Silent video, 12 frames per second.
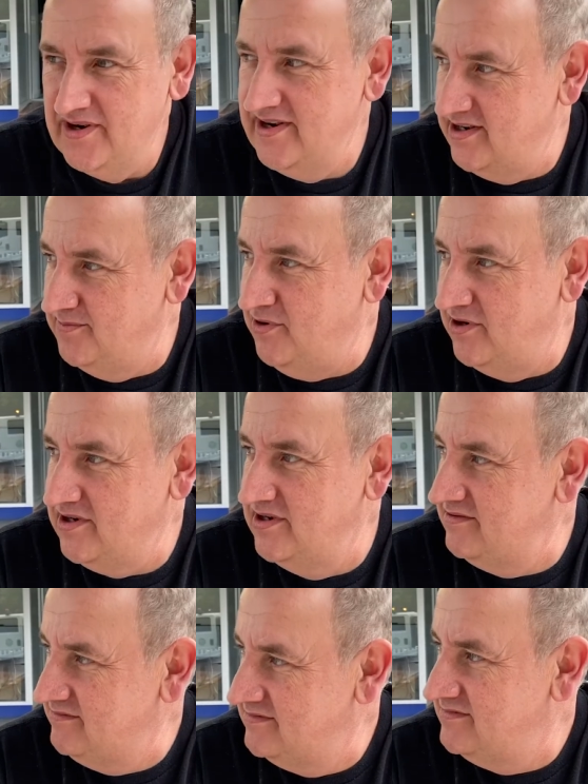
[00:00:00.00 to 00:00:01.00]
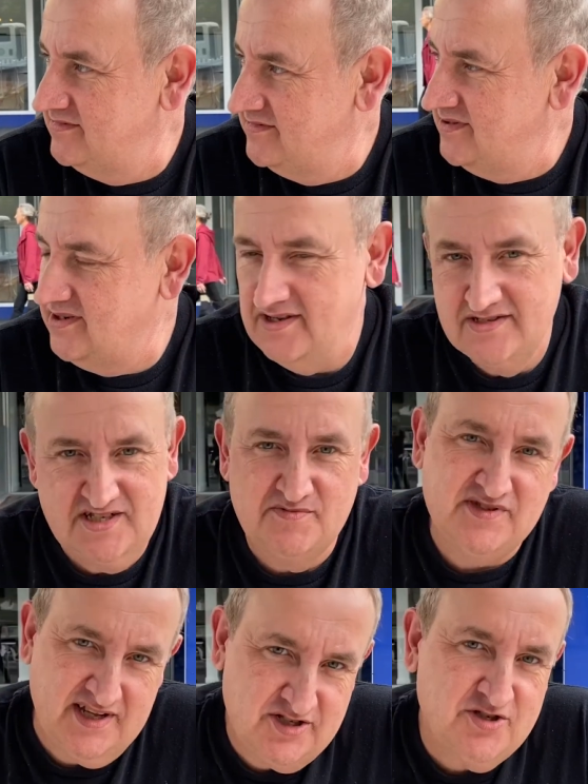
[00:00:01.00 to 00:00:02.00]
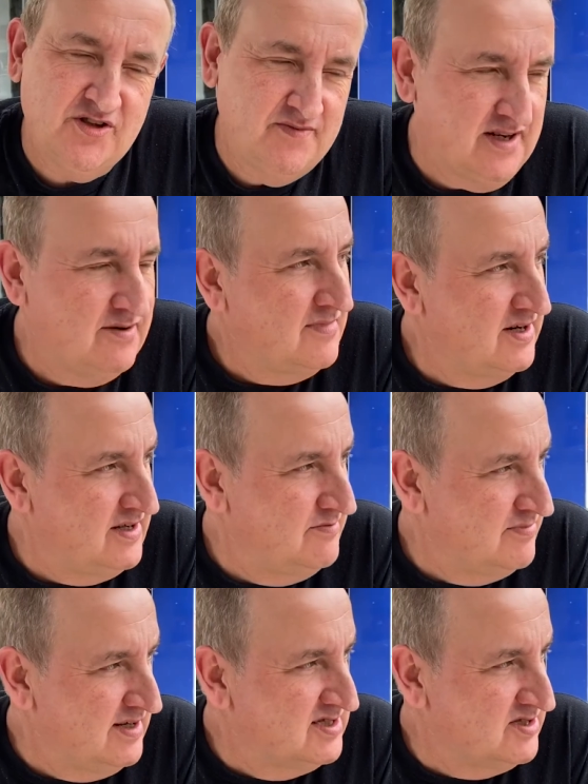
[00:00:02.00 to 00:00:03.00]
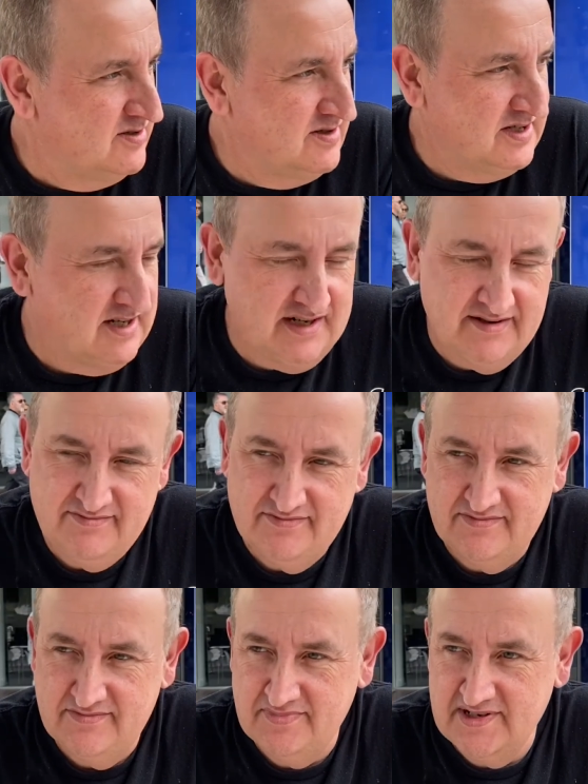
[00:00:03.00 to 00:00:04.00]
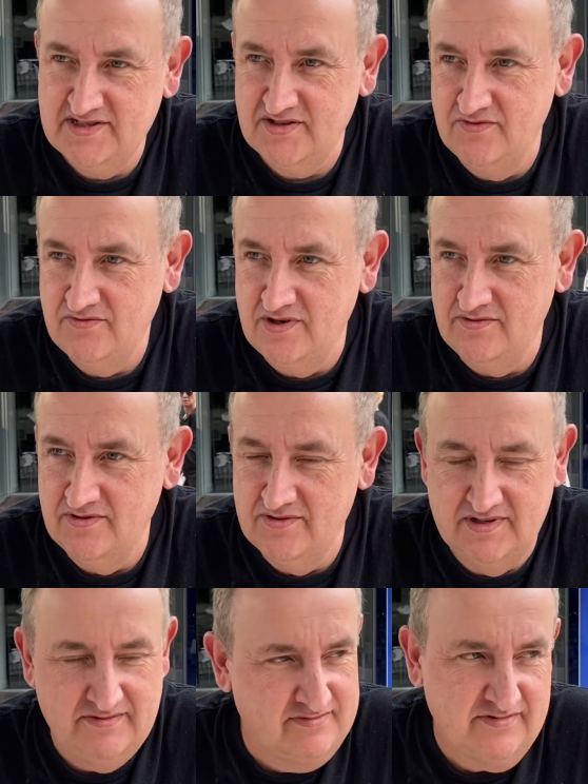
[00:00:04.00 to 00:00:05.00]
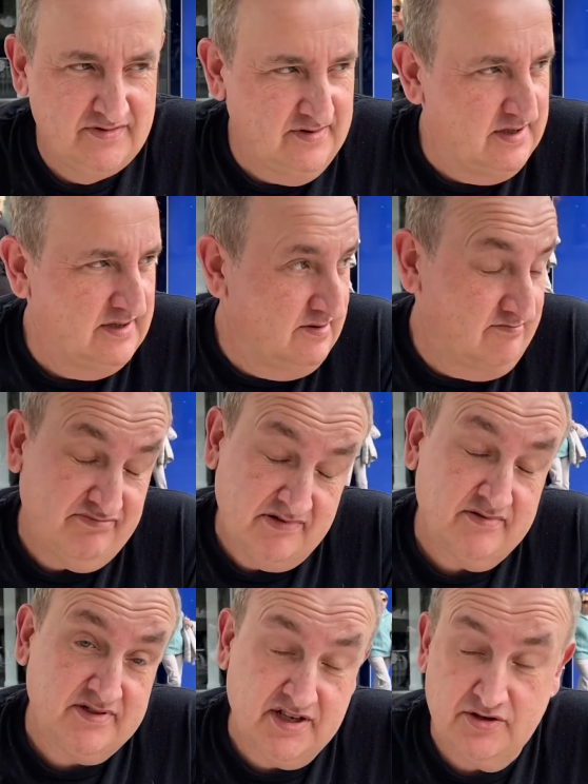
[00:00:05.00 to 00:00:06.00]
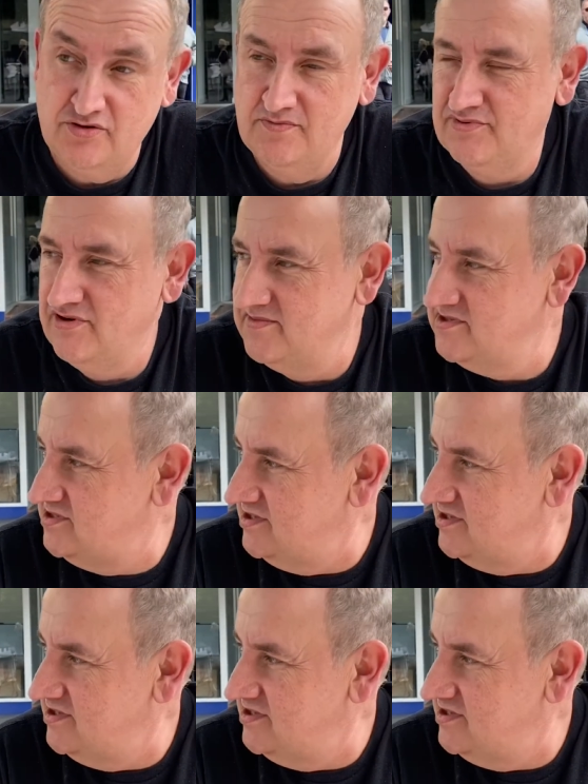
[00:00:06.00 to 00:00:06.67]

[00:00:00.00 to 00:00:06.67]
out of pocket, you know, a substantial amount of money based on what were so-called promised. You